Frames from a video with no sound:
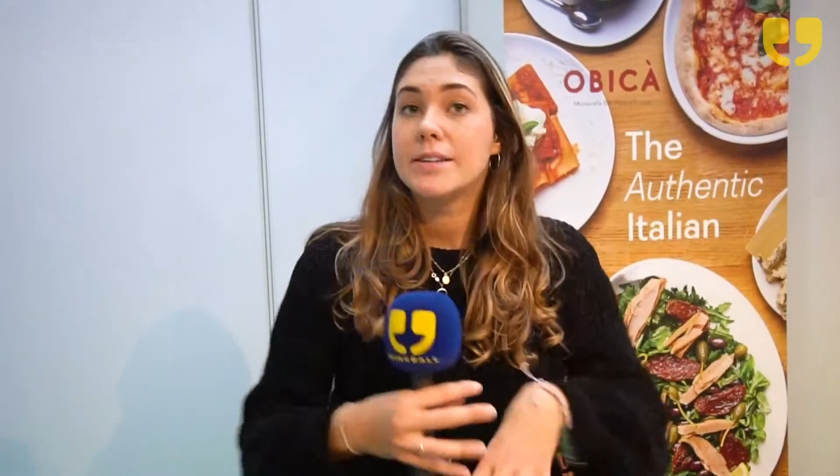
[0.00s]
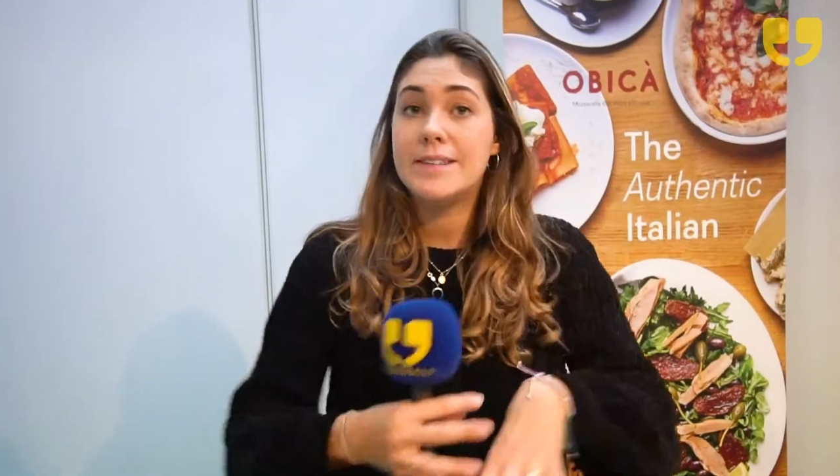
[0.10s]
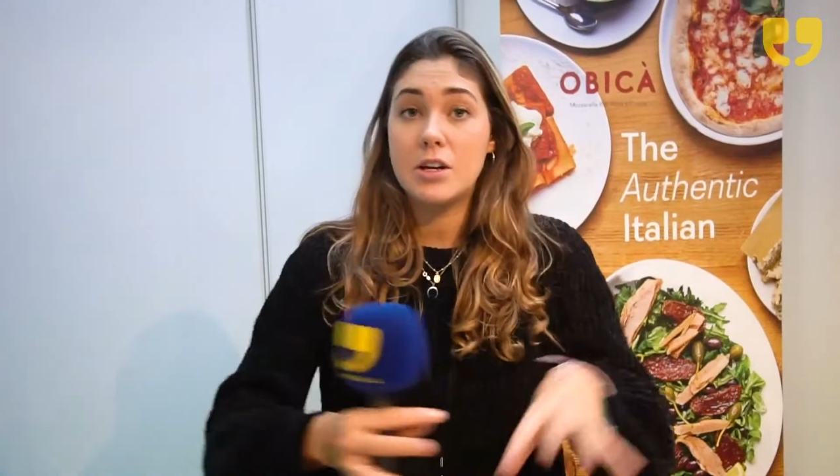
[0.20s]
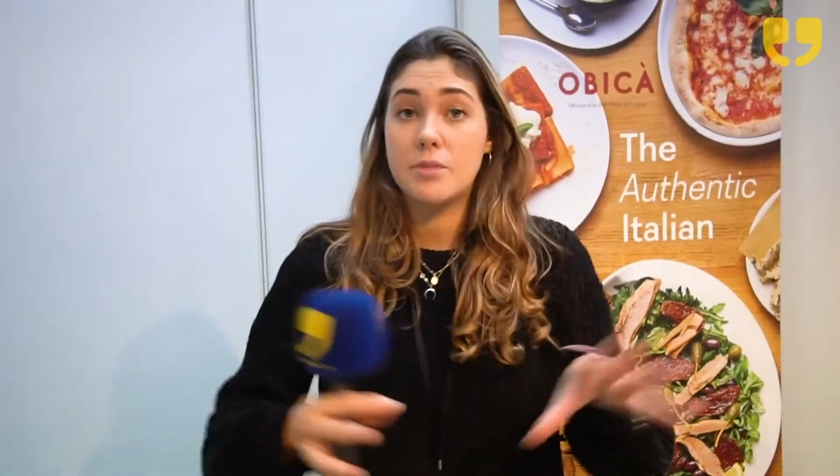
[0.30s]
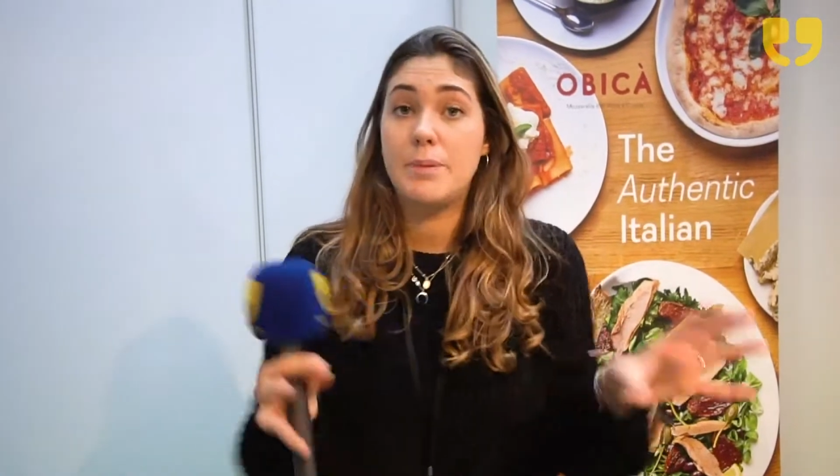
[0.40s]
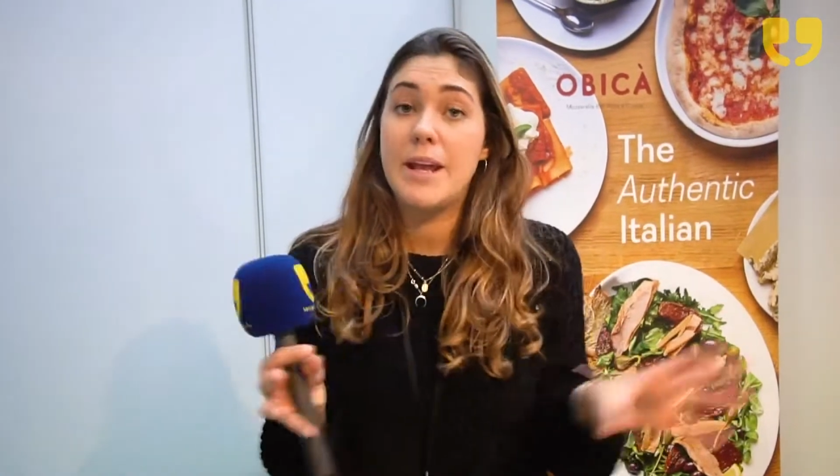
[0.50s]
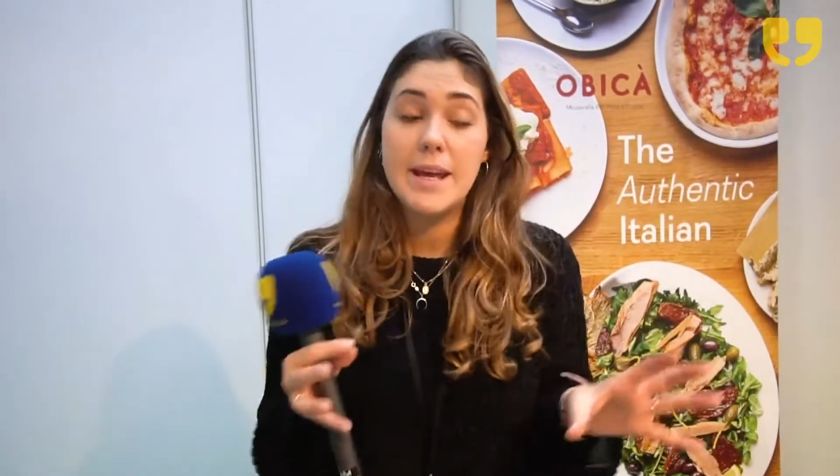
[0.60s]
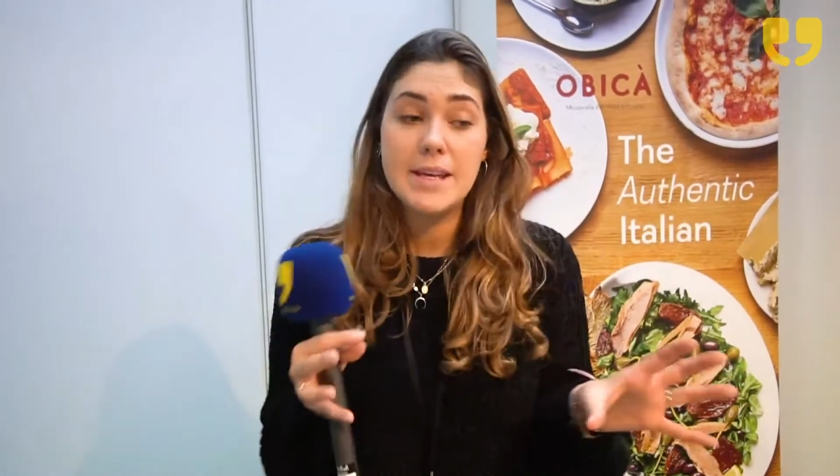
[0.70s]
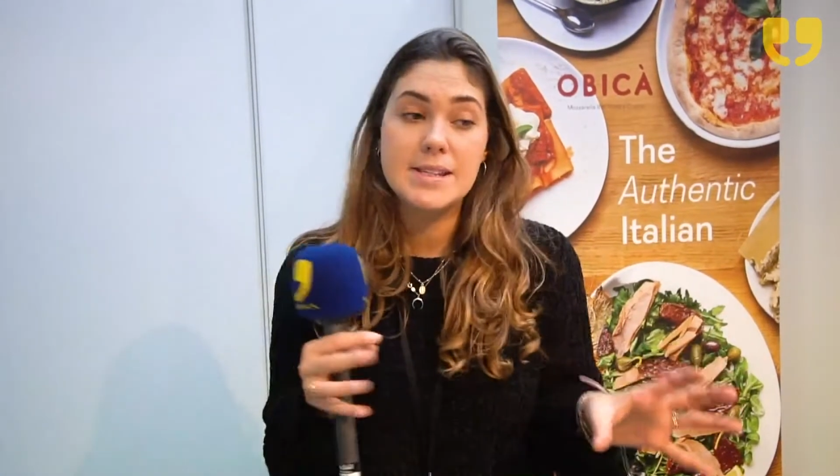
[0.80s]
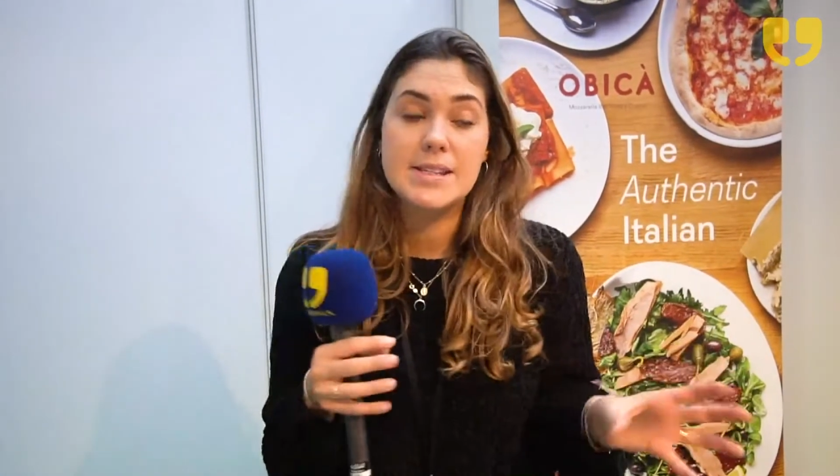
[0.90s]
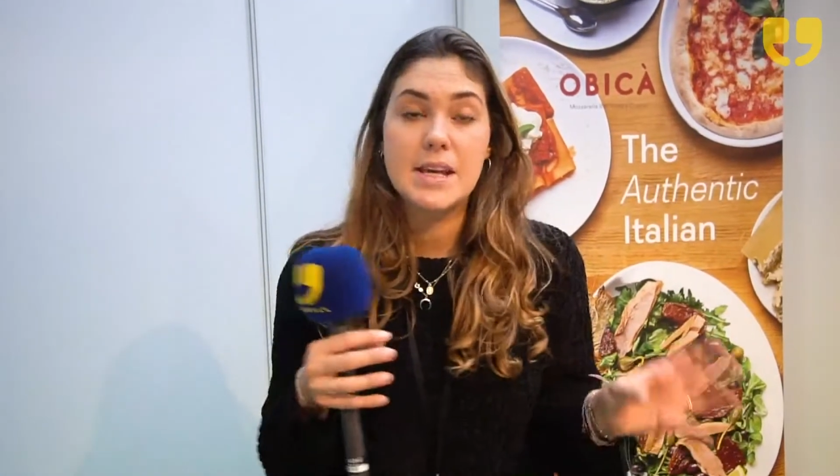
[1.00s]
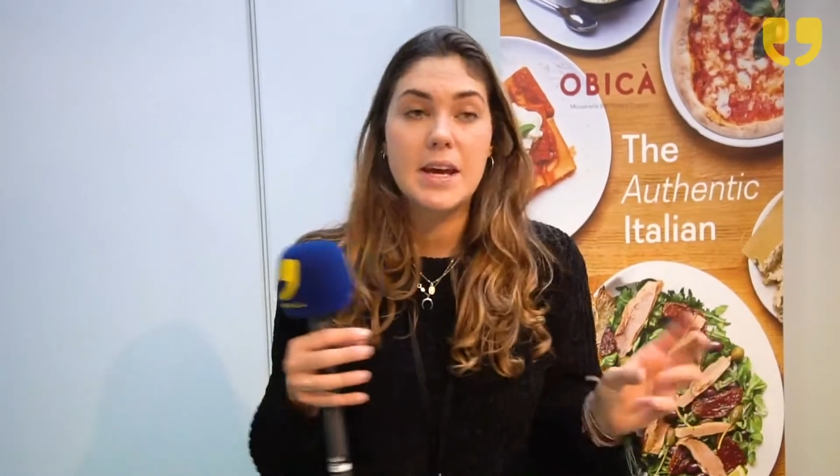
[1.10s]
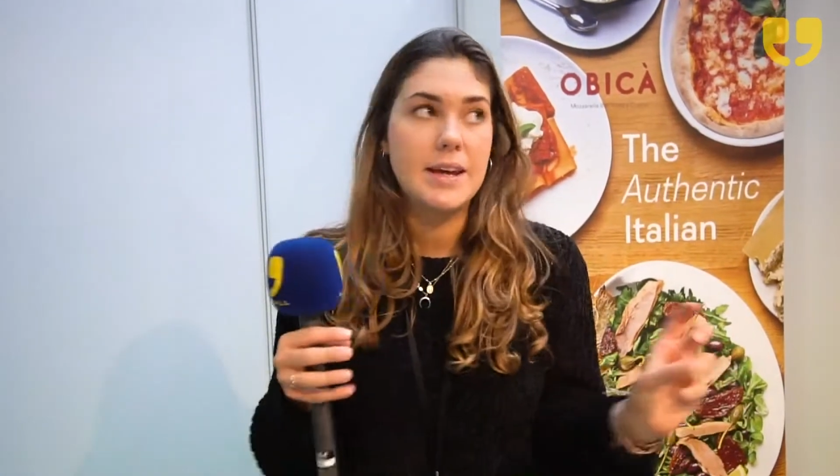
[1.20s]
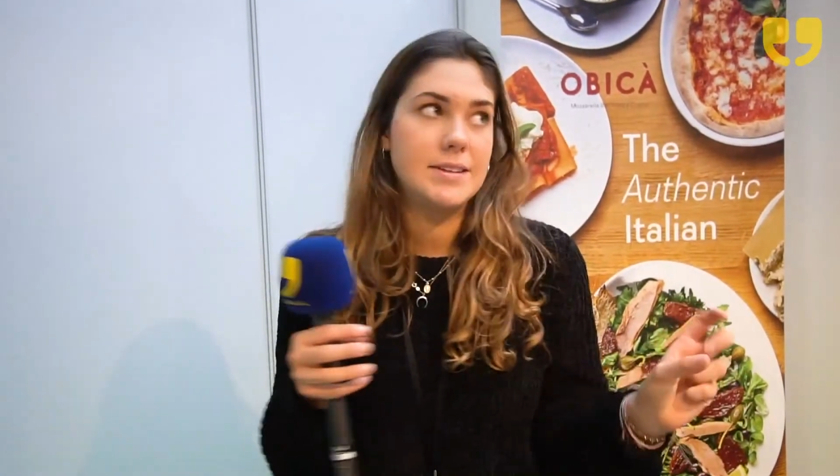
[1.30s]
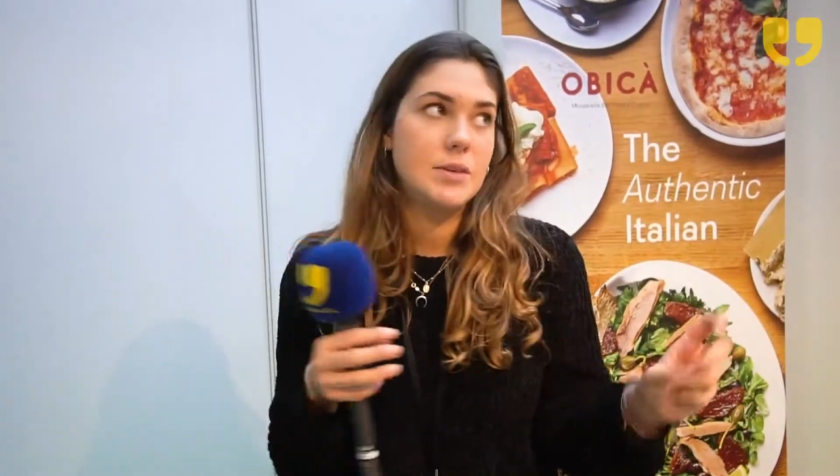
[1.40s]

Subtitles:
their plates, and